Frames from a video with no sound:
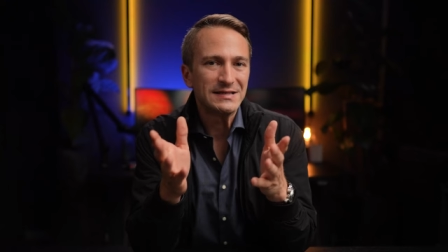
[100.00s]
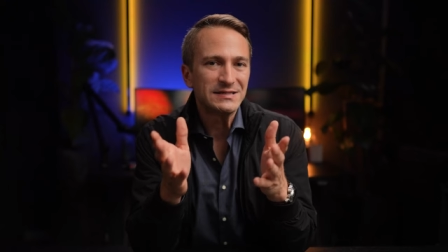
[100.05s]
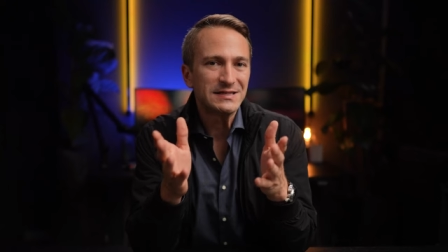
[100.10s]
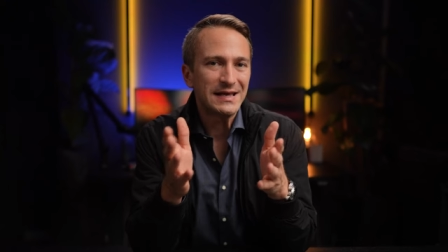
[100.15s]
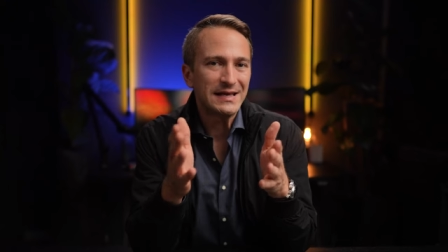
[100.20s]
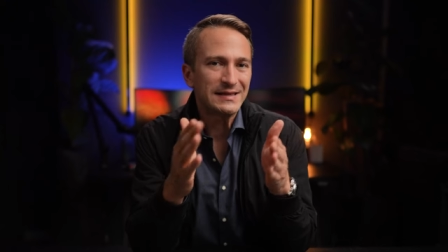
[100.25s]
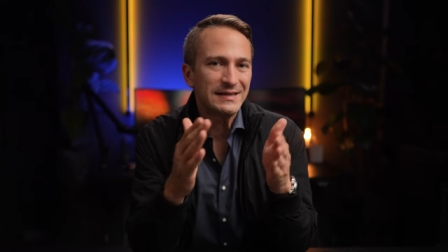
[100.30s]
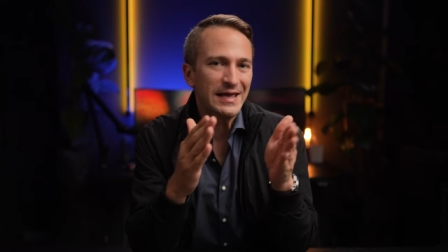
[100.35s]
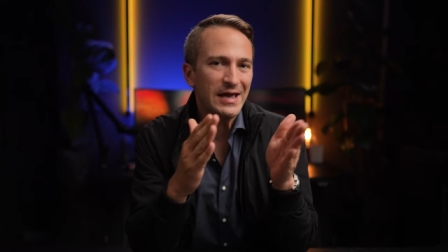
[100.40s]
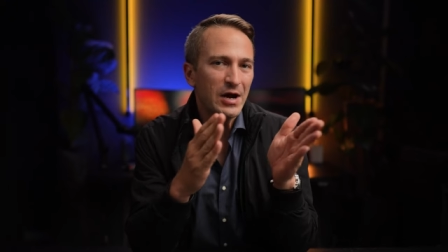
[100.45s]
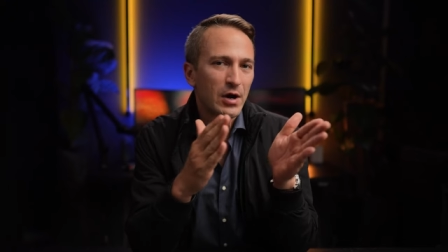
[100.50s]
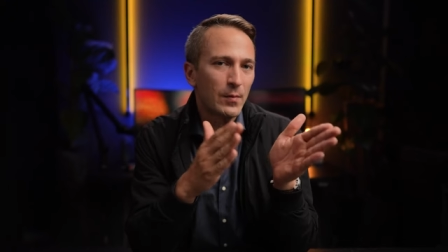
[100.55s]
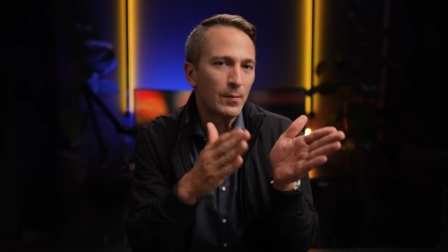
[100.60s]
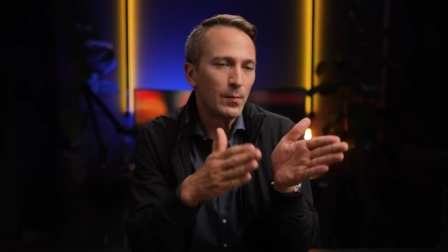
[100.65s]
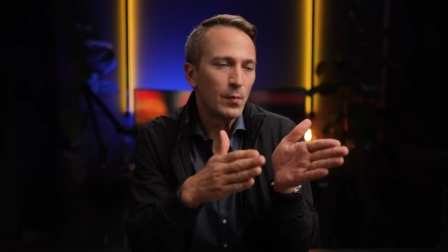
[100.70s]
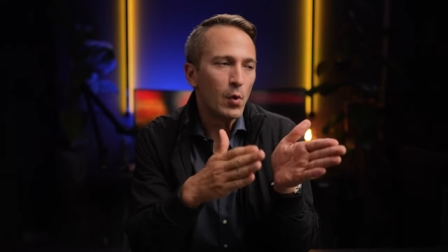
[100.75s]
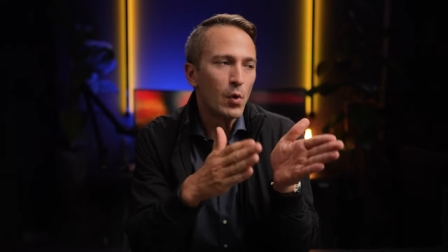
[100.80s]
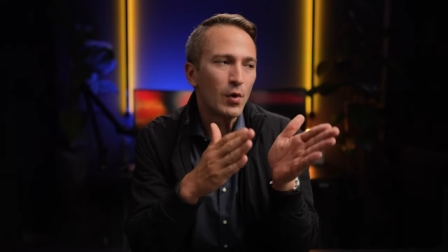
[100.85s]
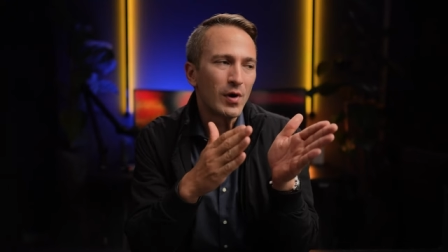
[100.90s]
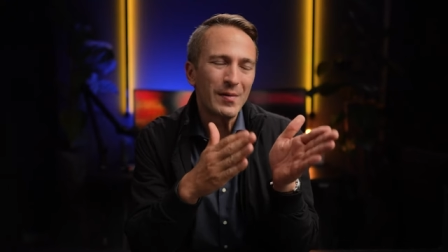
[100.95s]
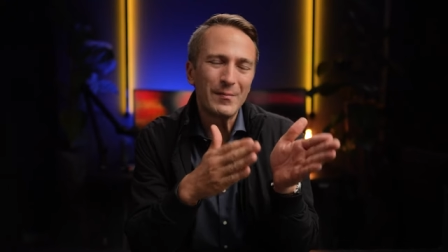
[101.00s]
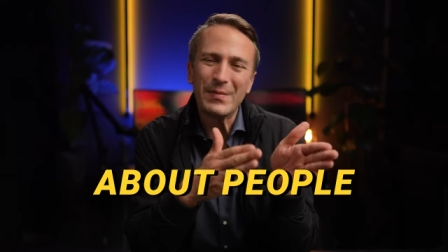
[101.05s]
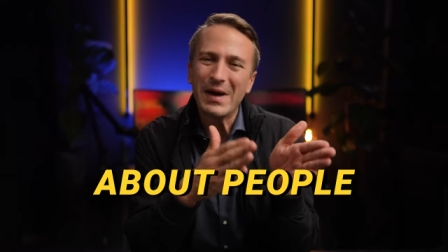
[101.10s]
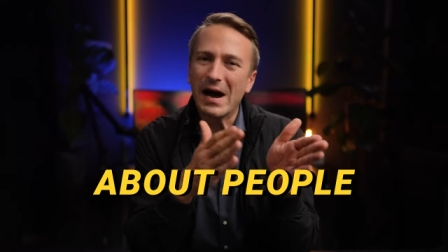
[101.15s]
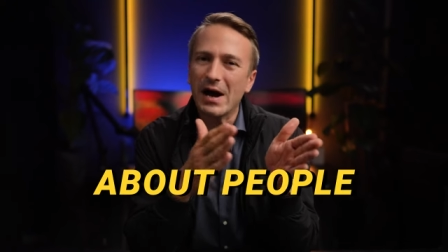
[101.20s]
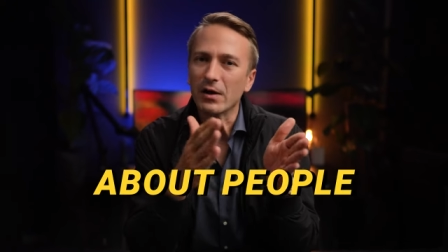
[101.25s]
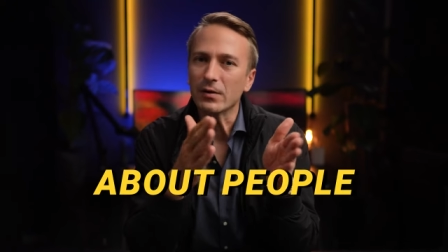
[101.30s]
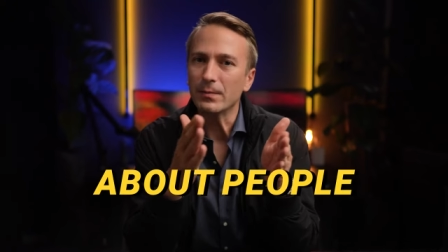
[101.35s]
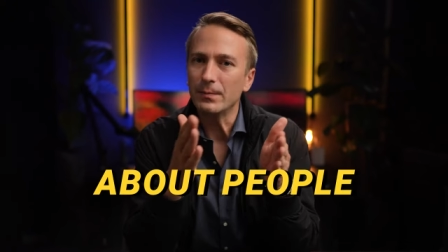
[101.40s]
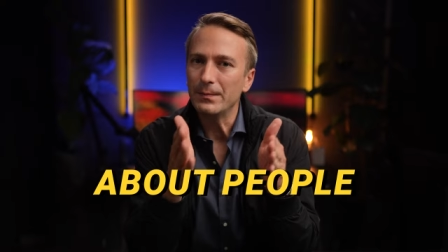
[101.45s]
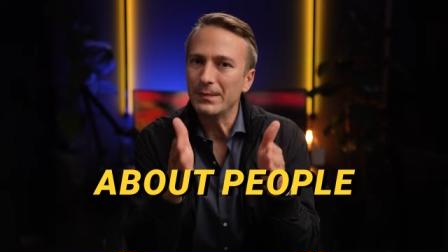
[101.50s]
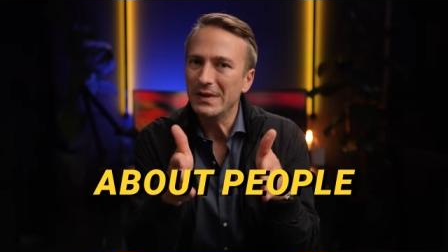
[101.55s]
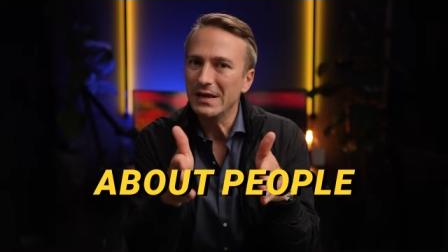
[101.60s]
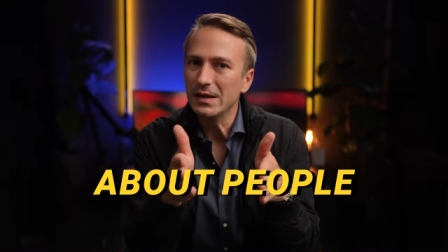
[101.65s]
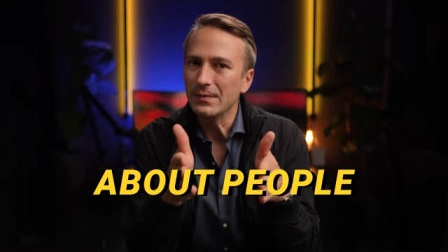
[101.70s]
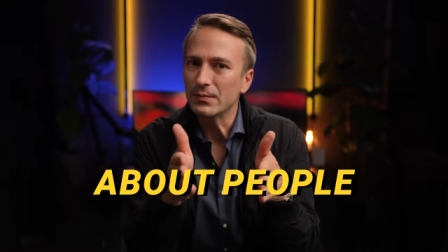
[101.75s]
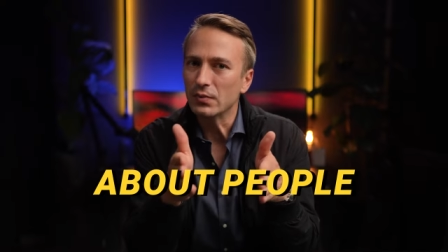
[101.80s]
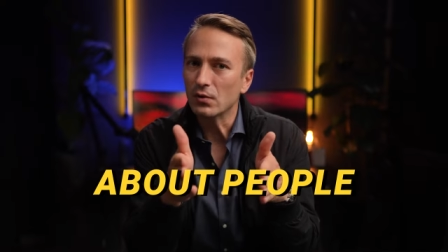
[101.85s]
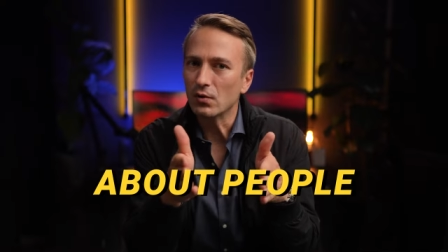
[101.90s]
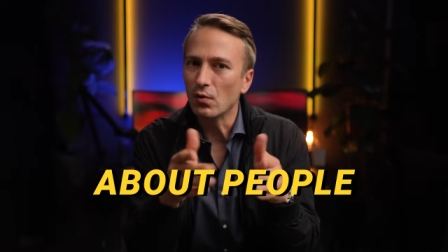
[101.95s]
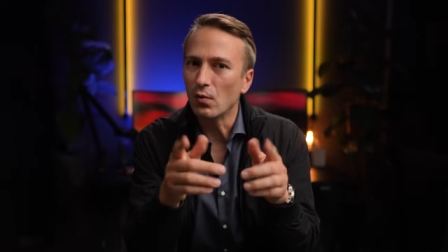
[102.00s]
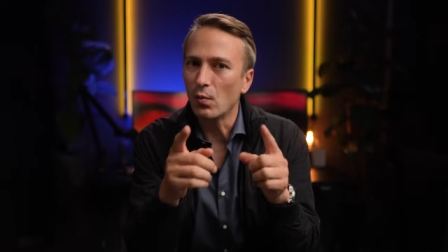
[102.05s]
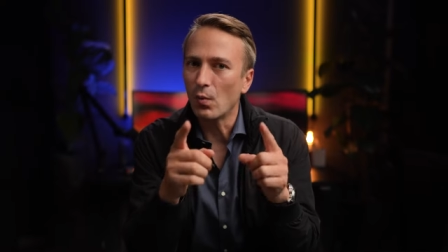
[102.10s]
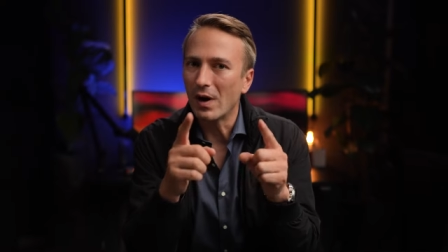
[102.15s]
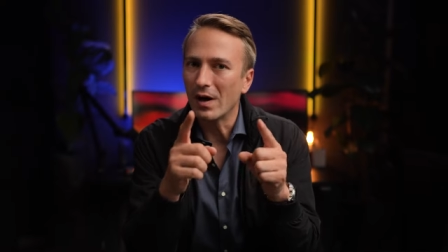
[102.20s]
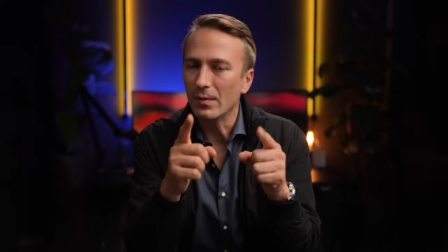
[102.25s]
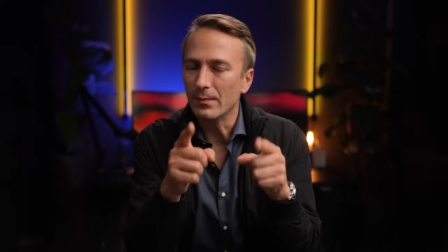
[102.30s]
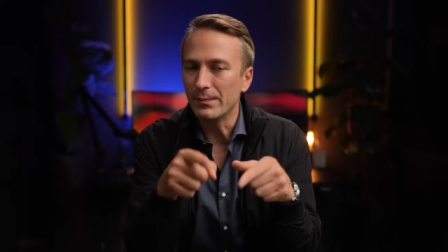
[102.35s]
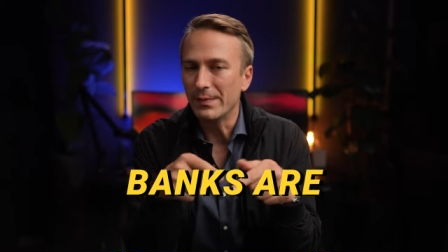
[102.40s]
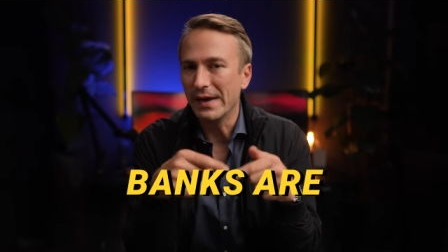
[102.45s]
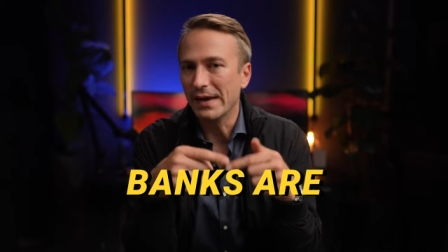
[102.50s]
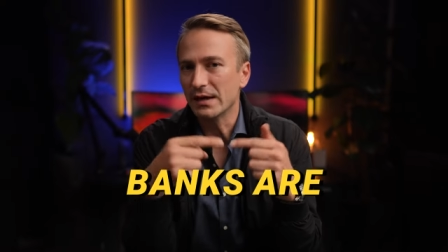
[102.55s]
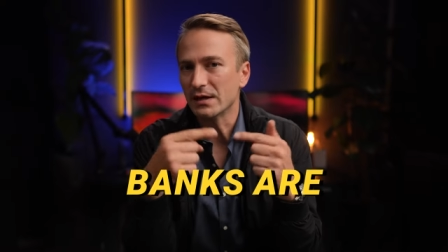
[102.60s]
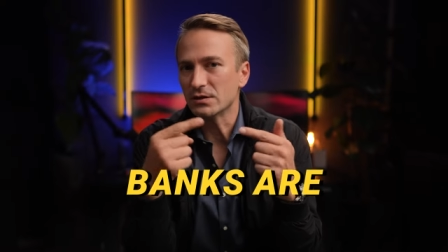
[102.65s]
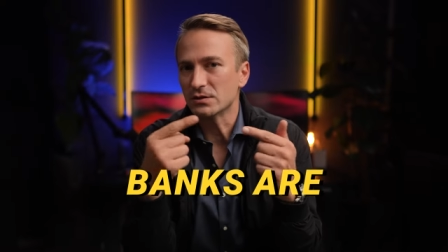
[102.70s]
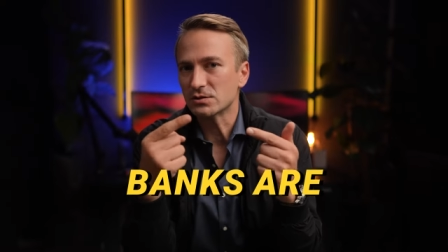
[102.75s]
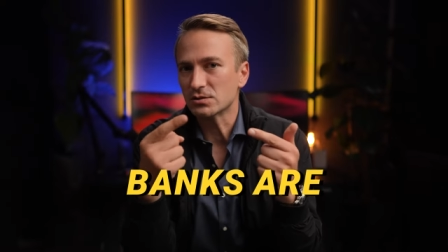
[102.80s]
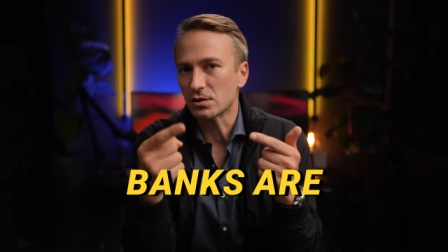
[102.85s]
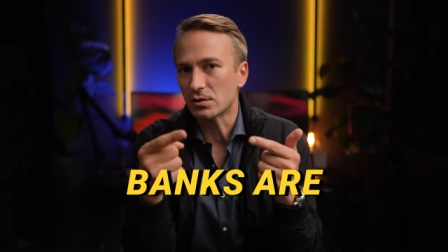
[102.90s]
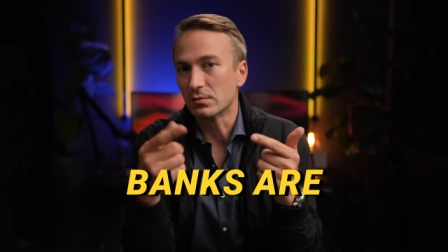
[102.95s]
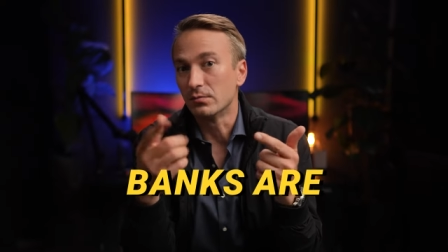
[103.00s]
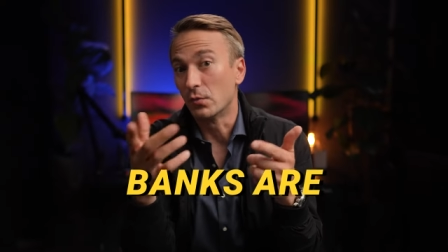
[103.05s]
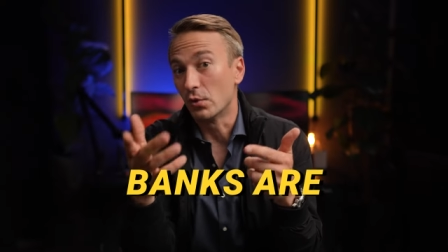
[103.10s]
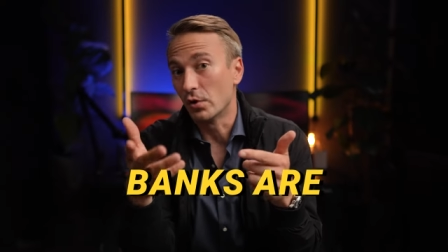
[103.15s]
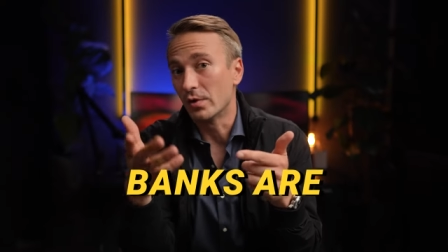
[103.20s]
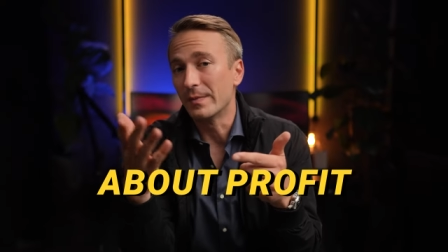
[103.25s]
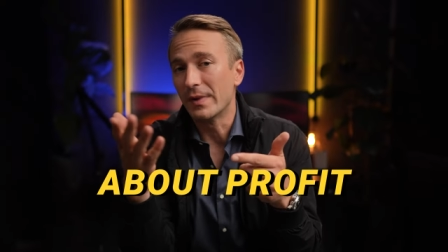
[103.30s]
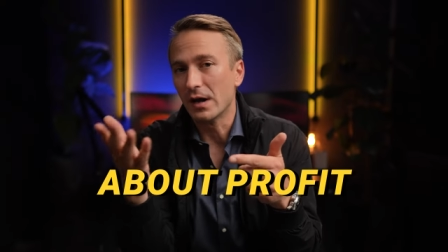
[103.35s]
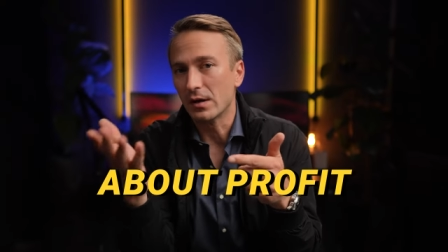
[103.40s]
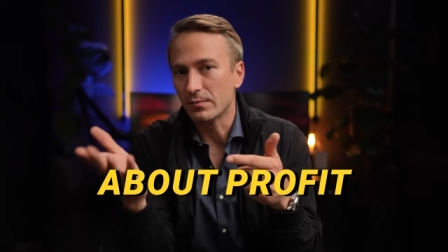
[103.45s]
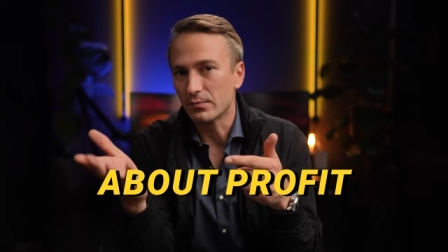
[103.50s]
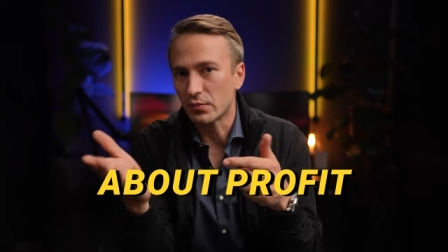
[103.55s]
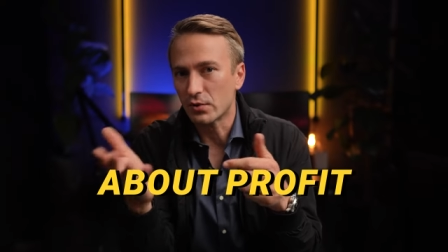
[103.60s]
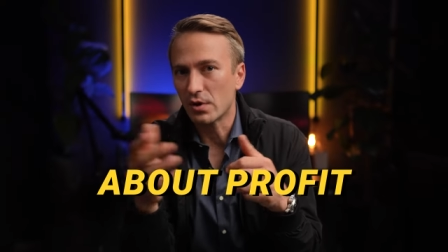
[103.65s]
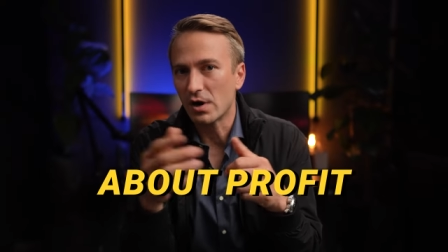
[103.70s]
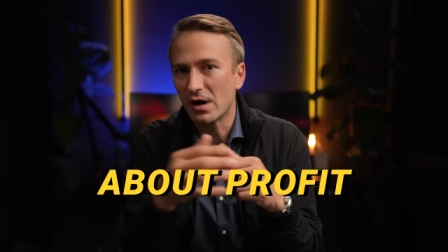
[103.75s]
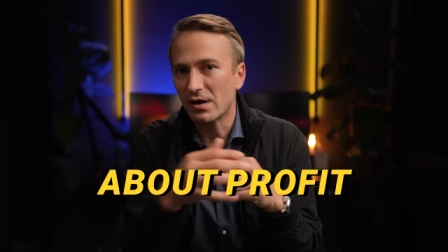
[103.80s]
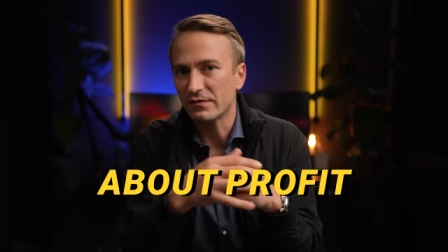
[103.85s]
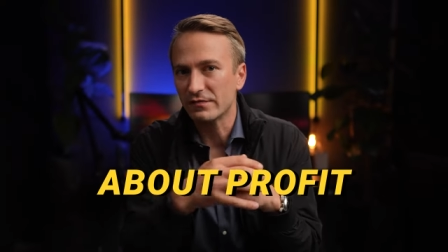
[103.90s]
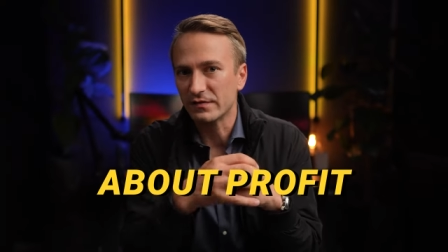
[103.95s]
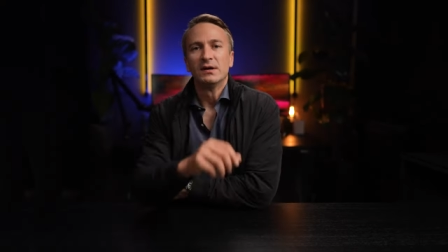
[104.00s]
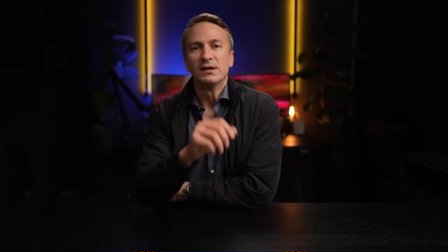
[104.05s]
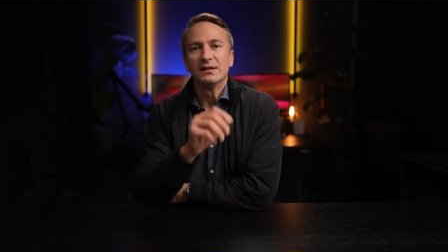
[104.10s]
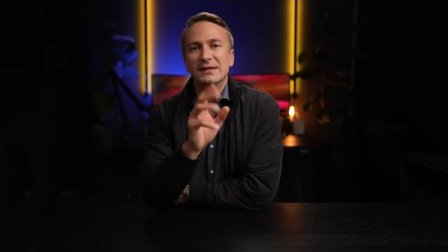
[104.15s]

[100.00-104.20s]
say they are more about people while banks are more about profit.